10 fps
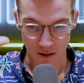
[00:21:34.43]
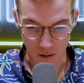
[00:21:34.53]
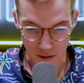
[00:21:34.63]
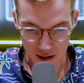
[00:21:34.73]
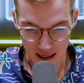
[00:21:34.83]

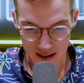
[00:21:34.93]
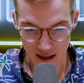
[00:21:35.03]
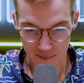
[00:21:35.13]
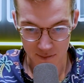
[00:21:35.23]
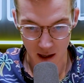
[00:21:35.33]
rotates
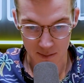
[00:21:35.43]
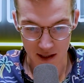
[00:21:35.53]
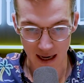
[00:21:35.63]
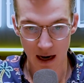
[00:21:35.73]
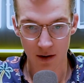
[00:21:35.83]
them,
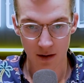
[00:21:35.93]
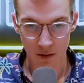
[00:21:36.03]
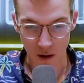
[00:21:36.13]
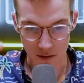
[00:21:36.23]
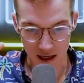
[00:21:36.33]
dumps it out,
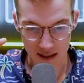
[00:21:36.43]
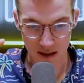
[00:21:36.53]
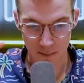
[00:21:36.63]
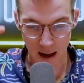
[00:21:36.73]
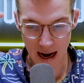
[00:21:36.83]

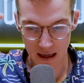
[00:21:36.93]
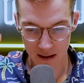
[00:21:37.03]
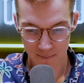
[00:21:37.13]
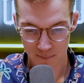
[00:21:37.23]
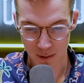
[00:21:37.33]
rotates them back,
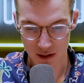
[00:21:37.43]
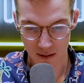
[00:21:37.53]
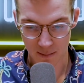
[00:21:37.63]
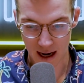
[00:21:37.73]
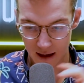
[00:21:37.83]
puts
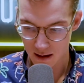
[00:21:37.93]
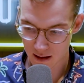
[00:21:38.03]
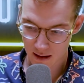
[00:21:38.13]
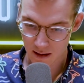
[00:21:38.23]
them back,